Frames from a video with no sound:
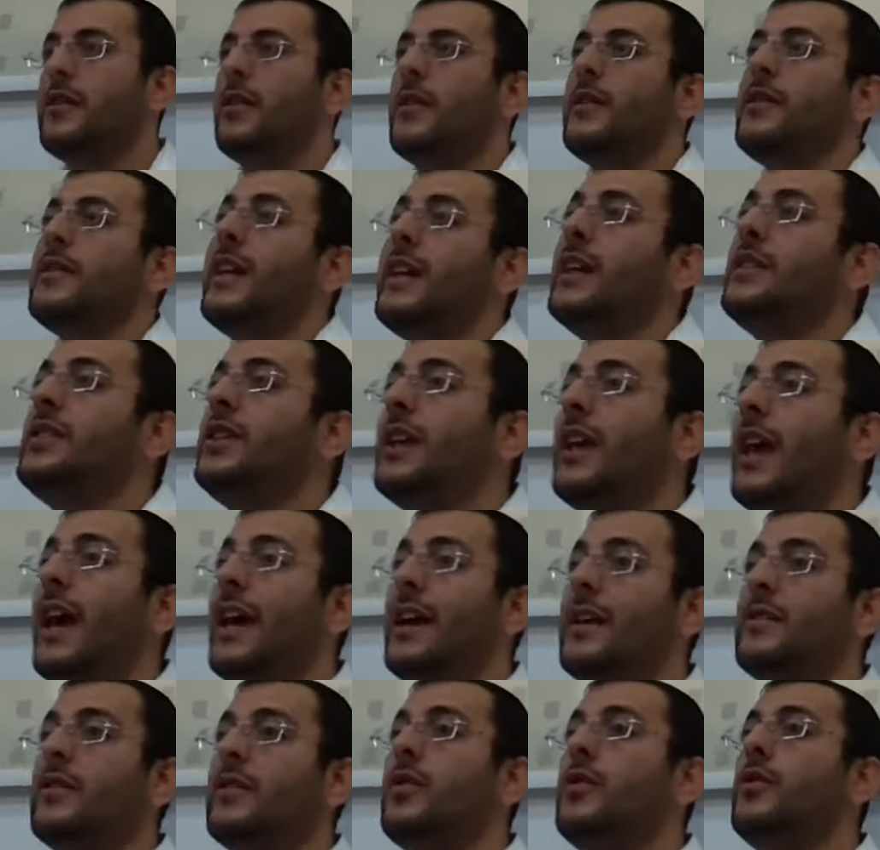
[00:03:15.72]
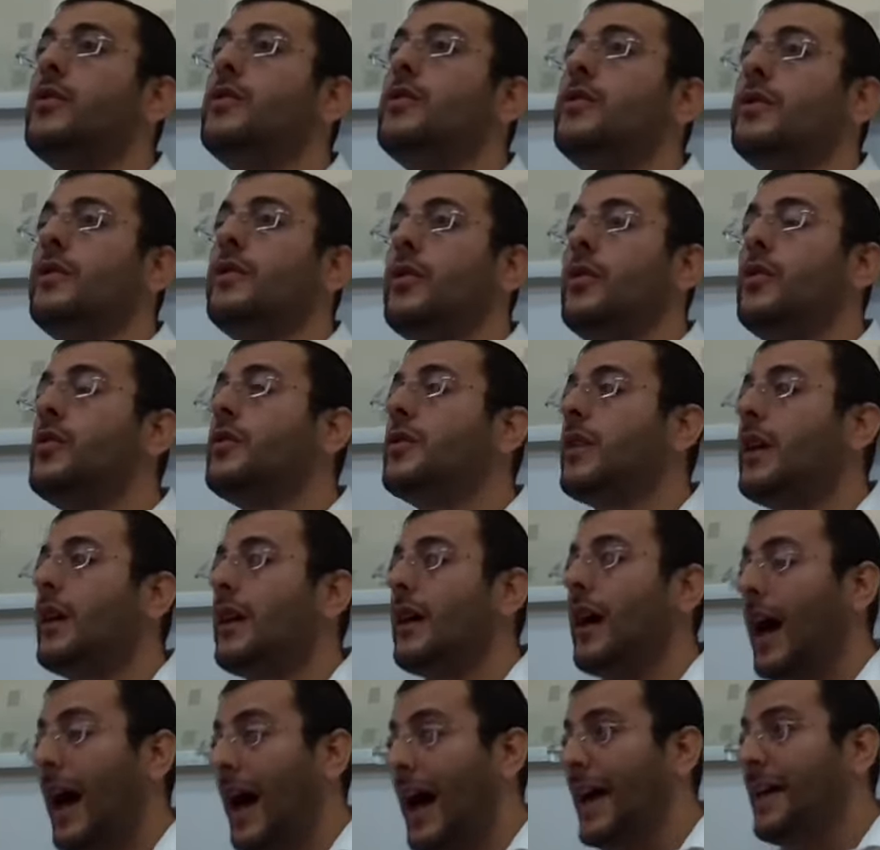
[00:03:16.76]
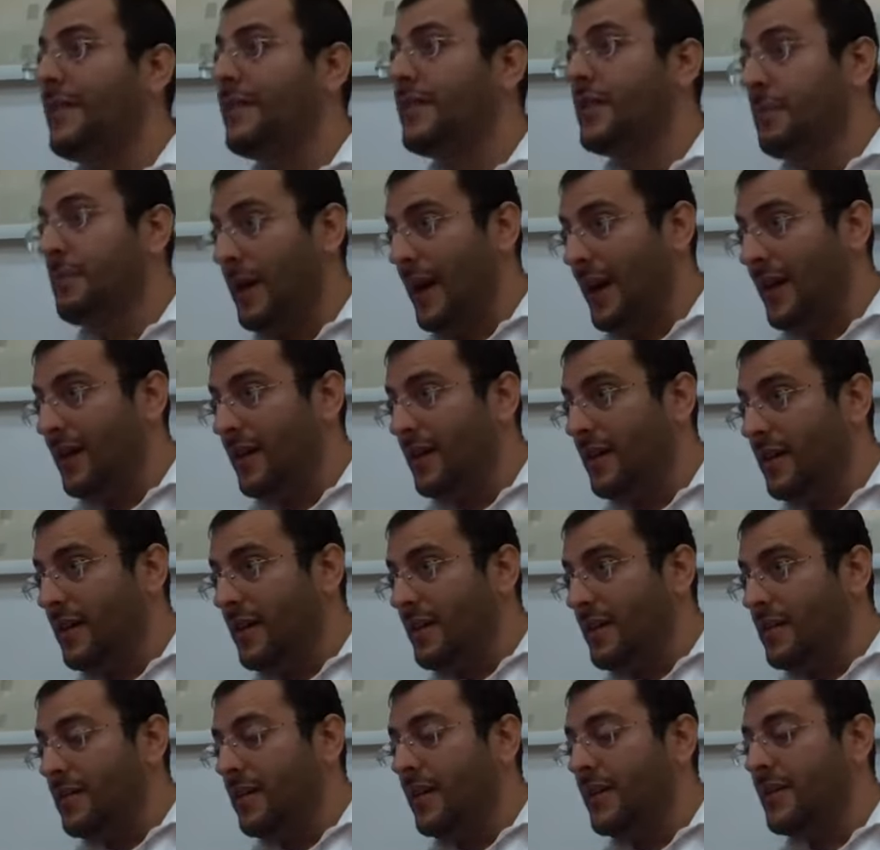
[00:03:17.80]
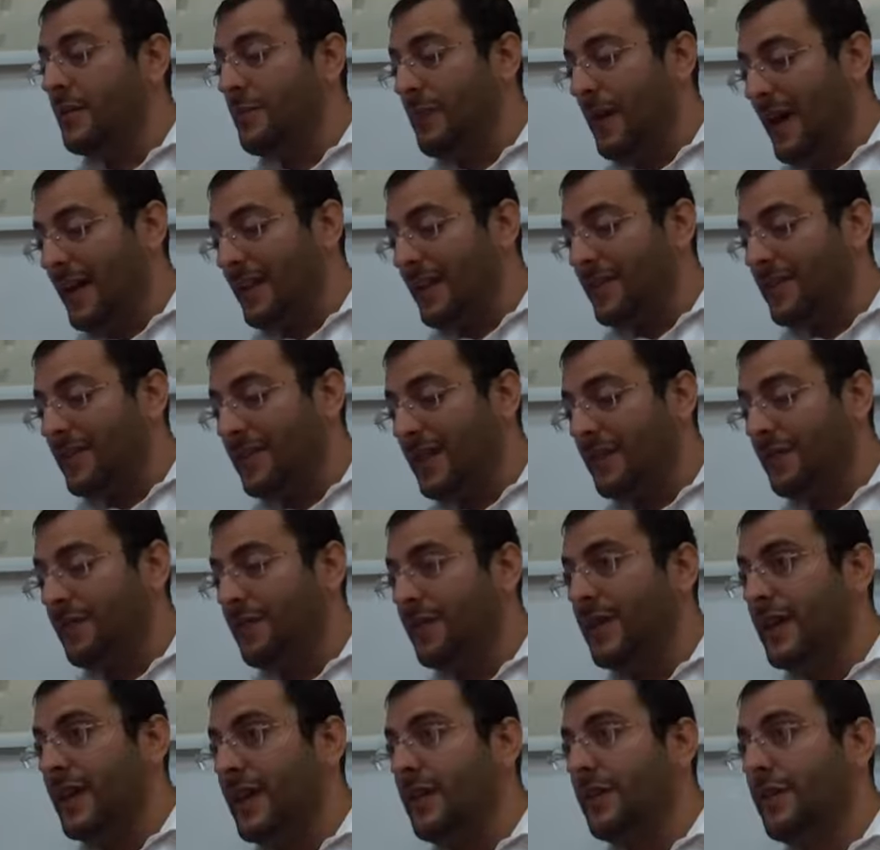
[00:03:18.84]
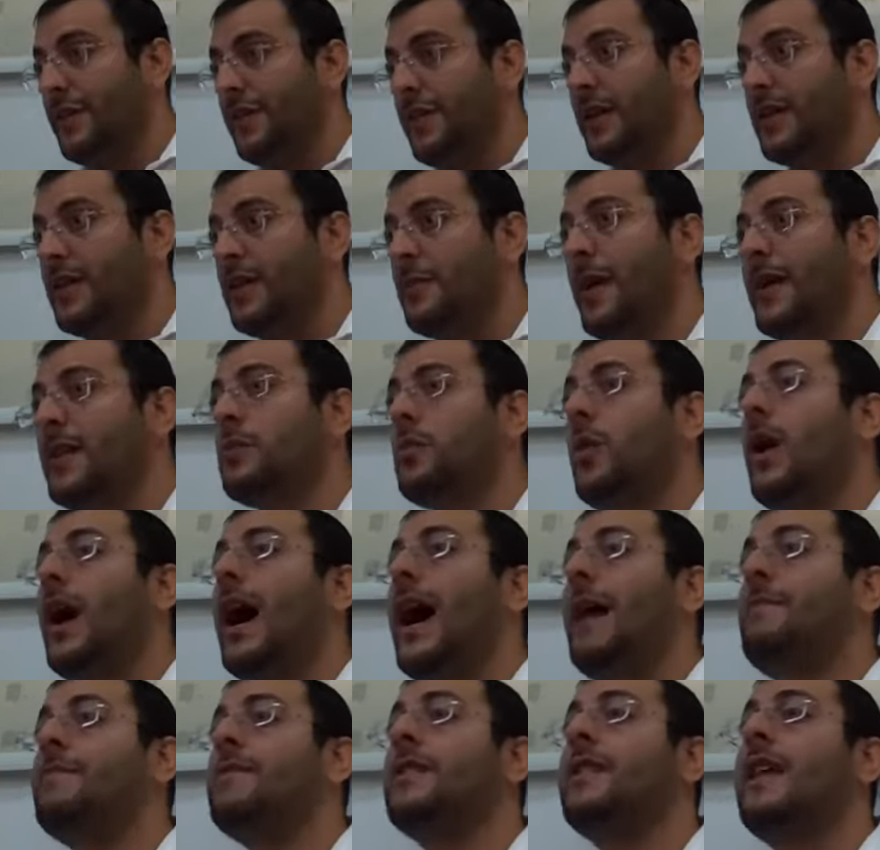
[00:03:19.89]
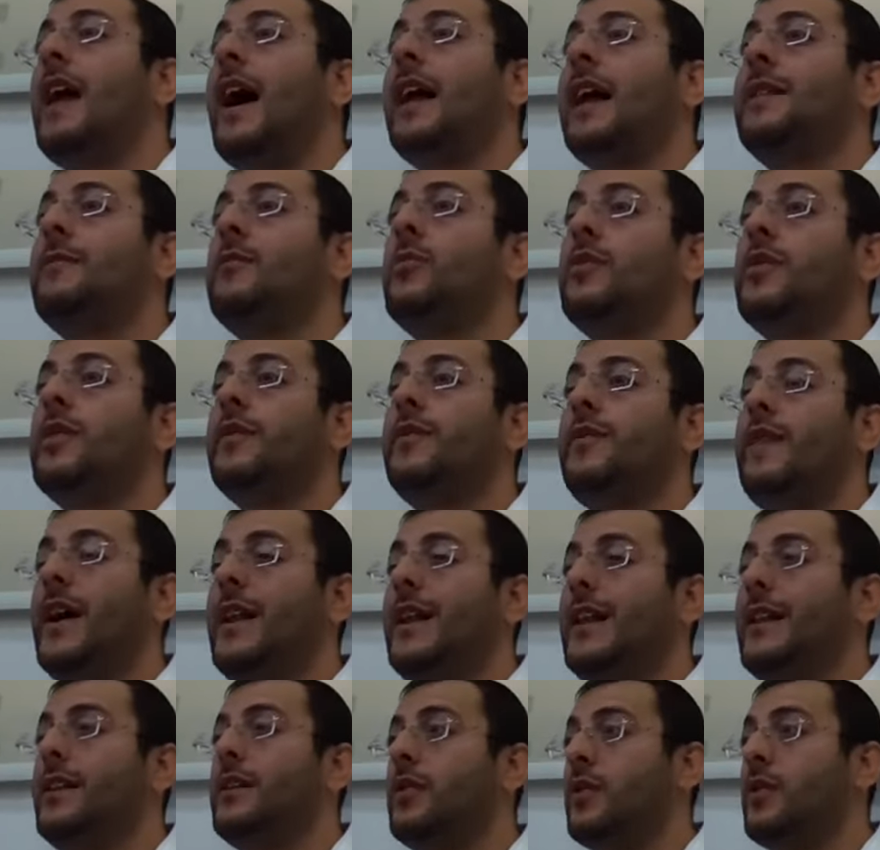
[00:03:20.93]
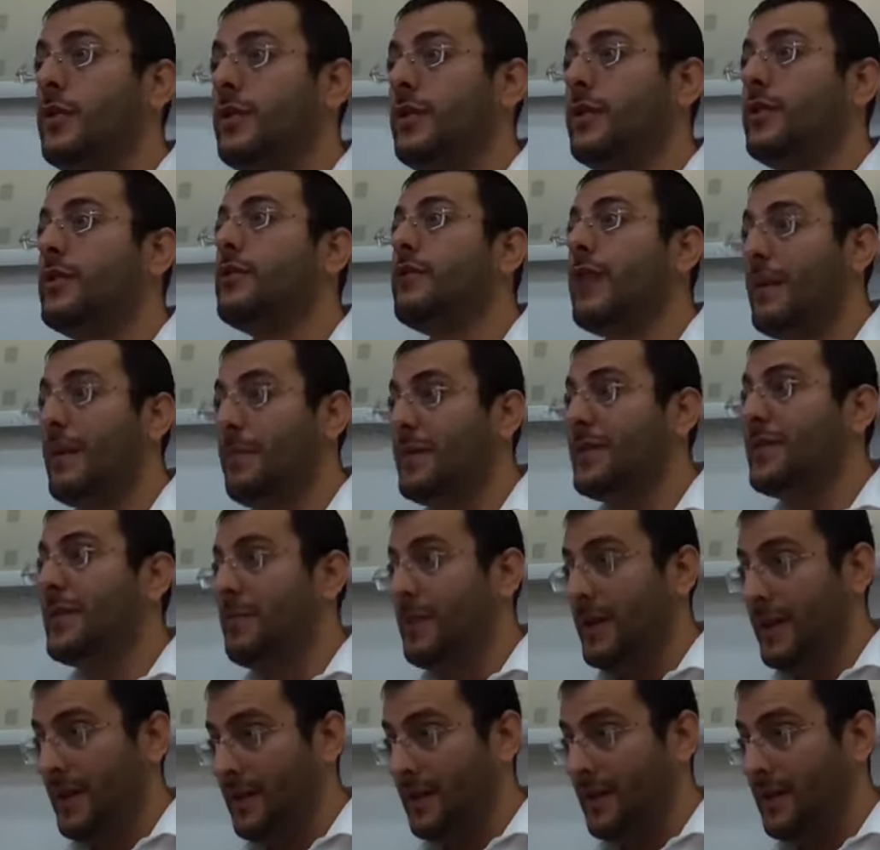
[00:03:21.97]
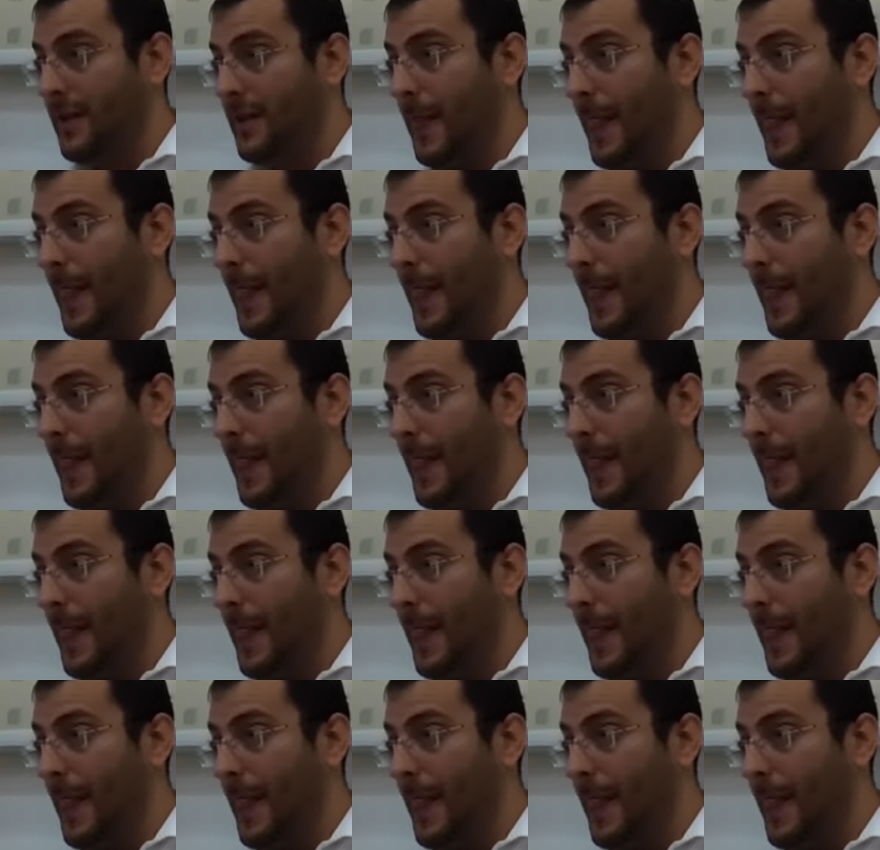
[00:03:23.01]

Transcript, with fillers: So in such a case, who's who's chayiv to pay? So it depends. If if it depends what happened to the animal that fell in, according to Rebbe's opinion.